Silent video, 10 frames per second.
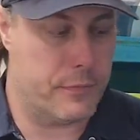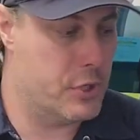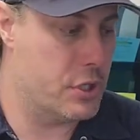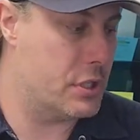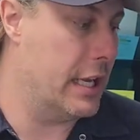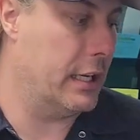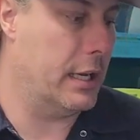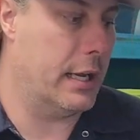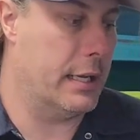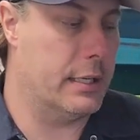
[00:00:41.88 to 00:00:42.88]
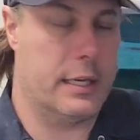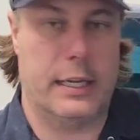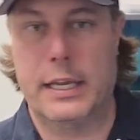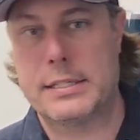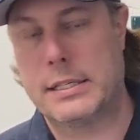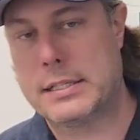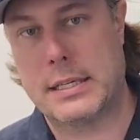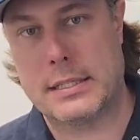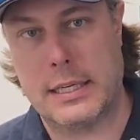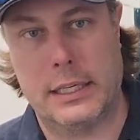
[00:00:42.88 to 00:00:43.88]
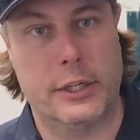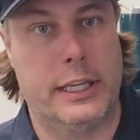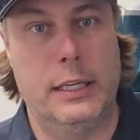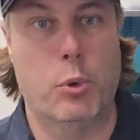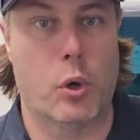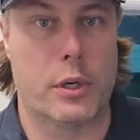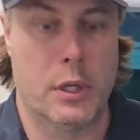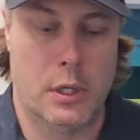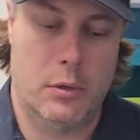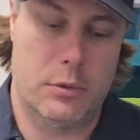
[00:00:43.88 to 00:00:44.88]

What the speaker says: Just like, I guess, in a sense, like a keyboard,